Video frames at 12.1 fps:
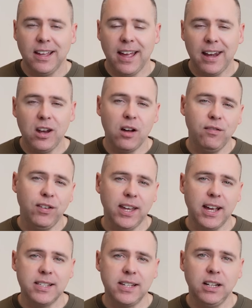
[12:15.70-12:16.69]
And not
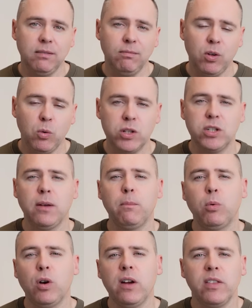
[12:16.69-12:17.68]
forgetting, if you want to
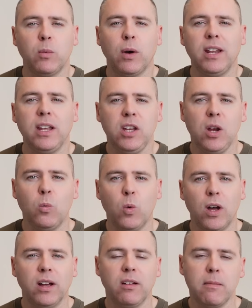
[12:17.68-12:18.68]
improve the way that you
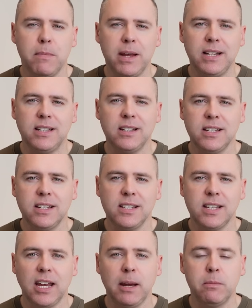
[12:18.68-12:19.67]
work in meetings in
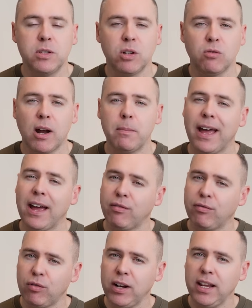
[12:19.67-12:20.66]
Teams, grab our
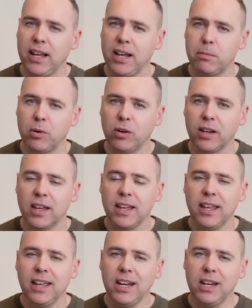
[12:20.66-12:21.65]
free ebook
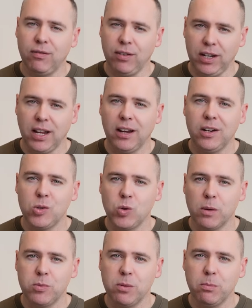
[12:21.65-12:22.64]
in the video
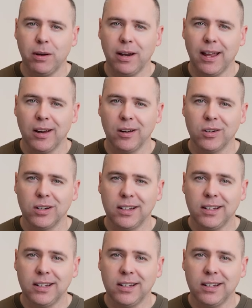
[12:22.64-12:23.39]
description below.